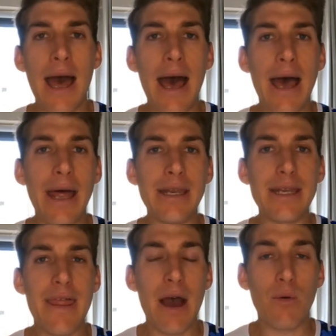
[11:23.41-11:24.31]

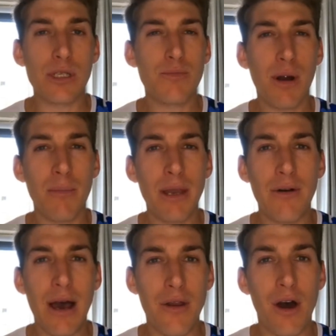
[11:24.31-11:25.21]
And that was probably
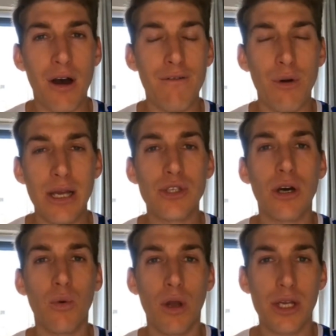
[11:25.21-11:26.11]
around halfway.
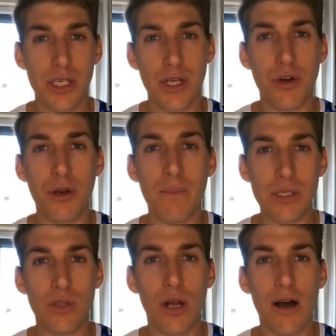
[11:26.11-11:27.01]
So I worked in a group
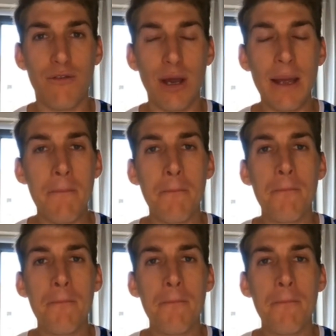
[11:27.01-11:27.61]
until halfway.